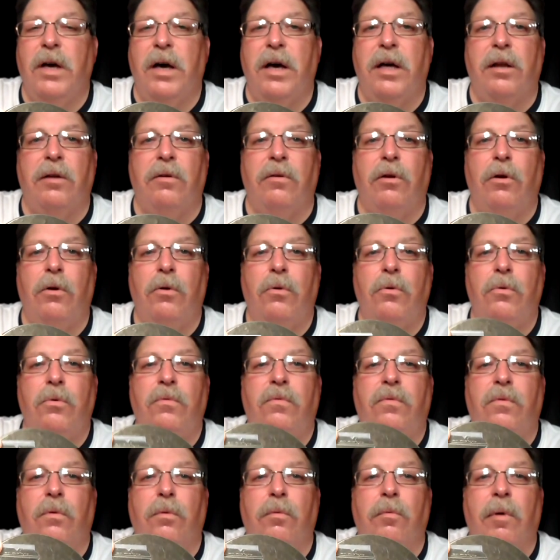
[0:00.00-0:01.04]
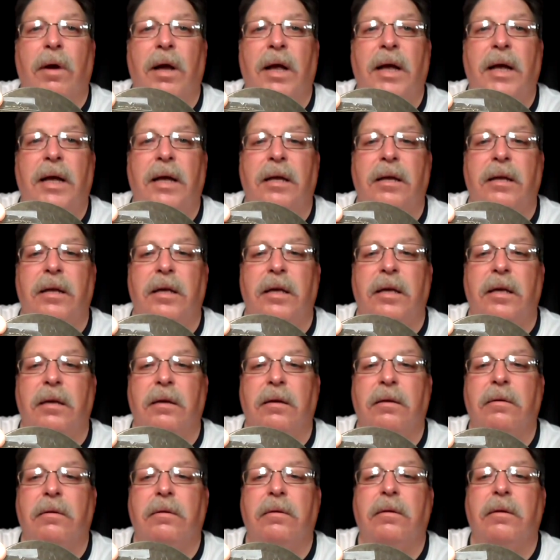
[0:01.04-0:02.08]
you've got a whole
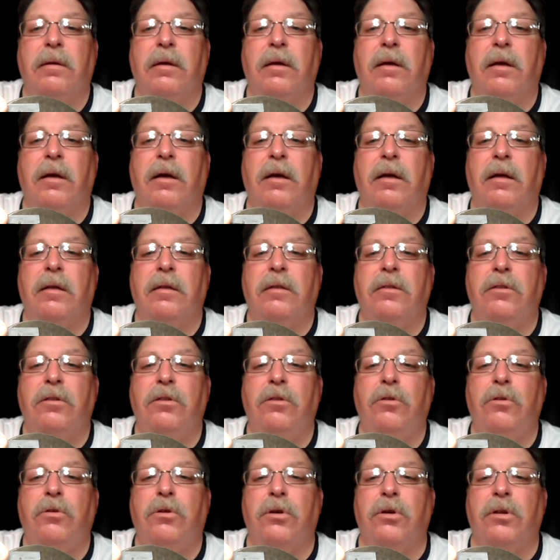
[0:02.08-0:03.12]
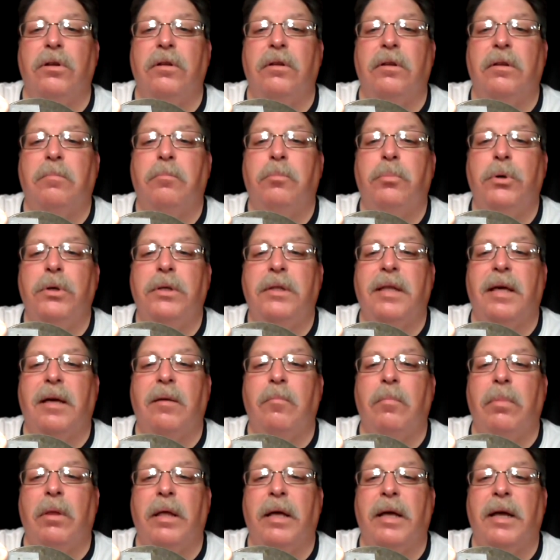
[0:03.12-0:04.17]
variety. You could
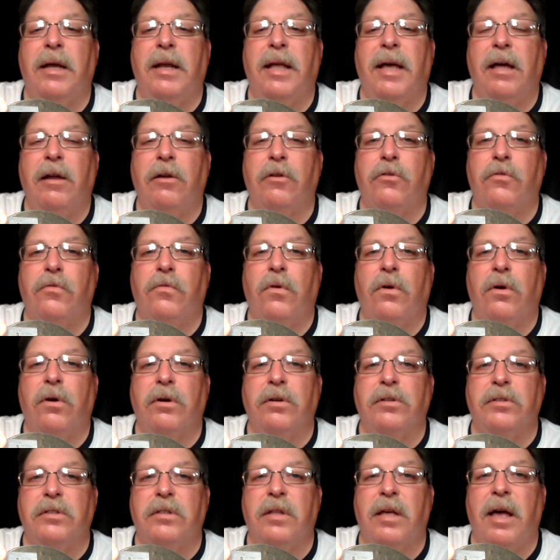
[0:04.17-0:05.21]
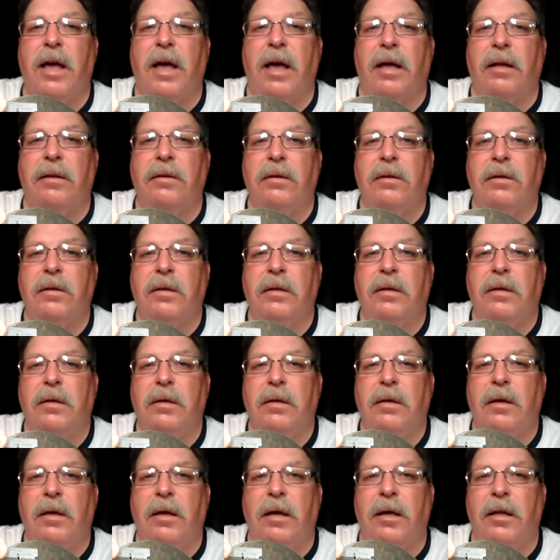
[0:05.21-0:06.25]
put that blade out as far as that,
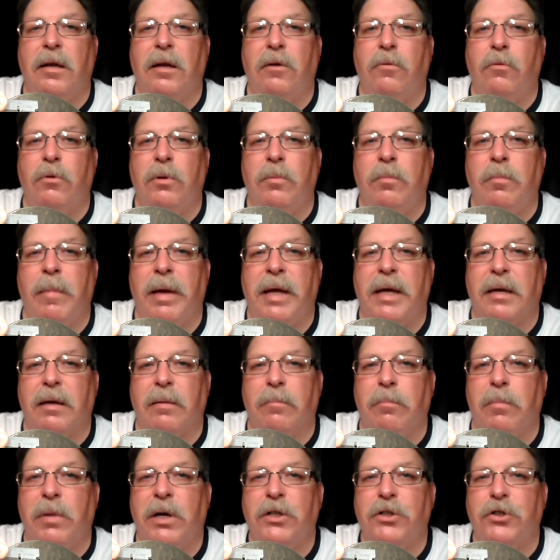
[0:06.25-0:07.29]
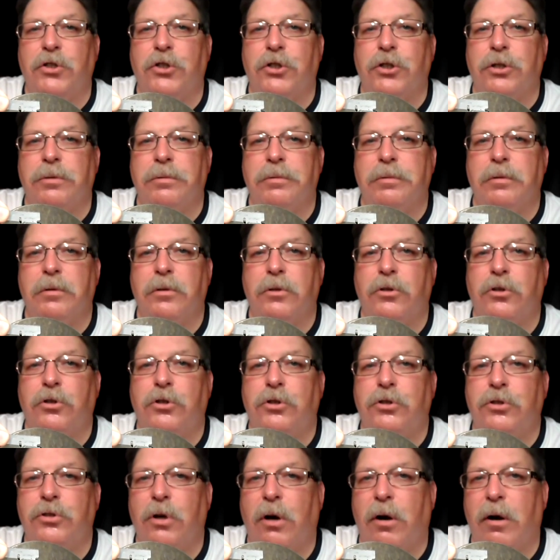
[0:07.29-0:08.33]
and it would make a much
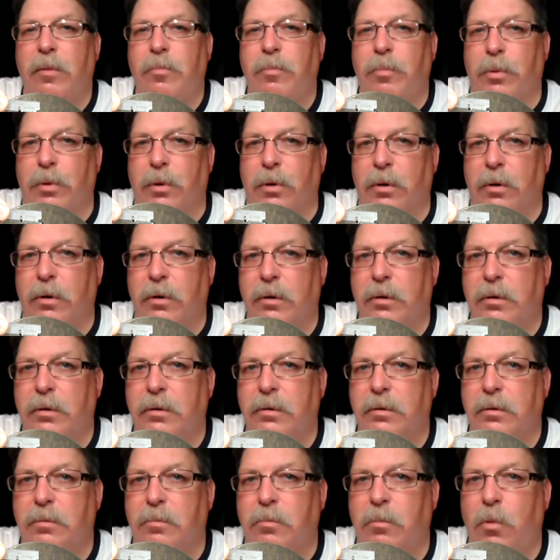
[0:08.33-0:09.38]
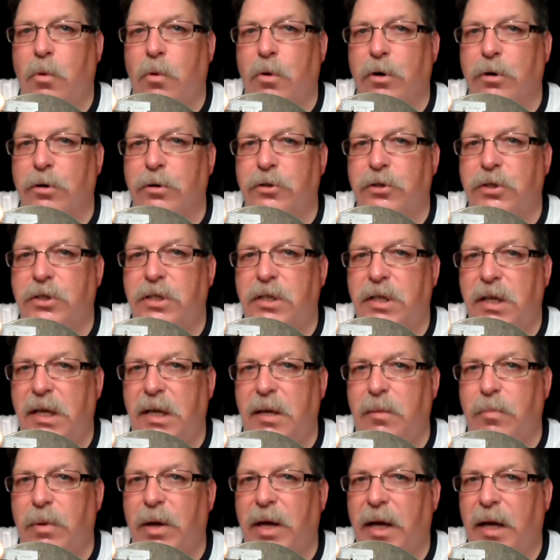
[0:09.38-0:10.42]
sharper, more
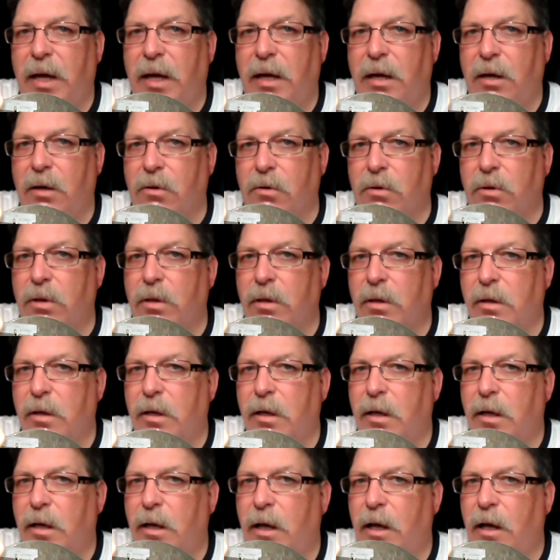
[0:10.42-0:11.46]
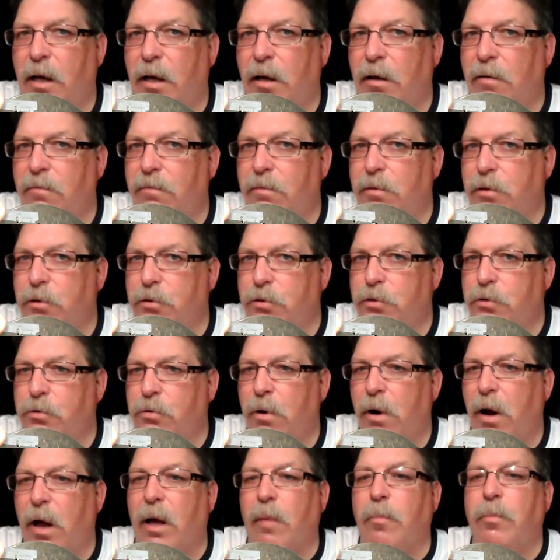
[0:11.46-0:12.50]
steep angle of
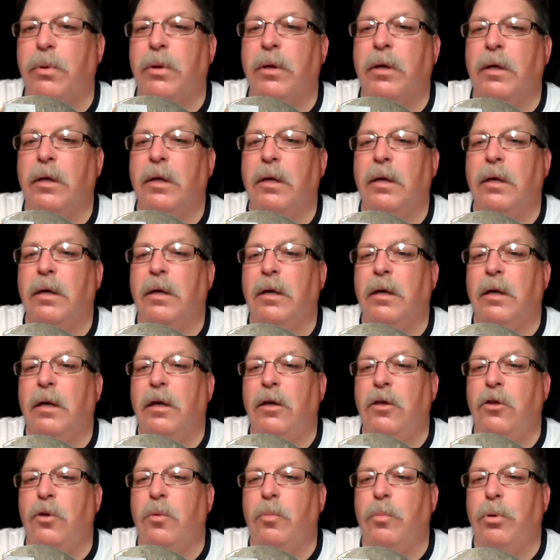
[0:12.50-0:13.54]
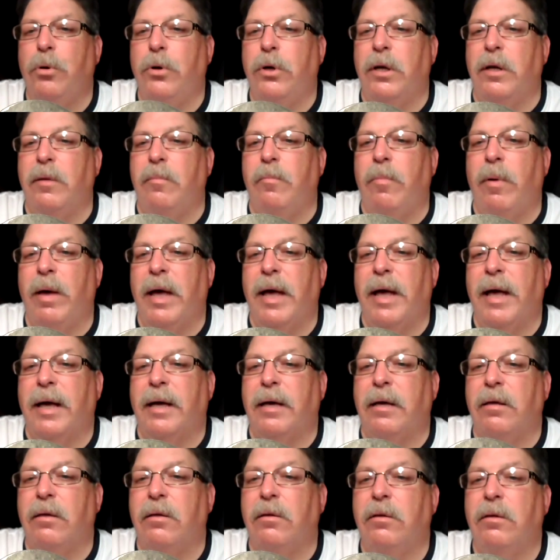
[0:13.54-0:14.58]
the strop. You put it
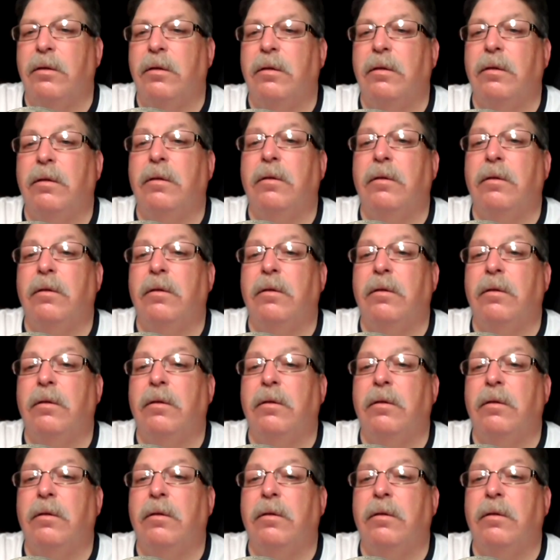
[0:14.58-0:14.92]
back,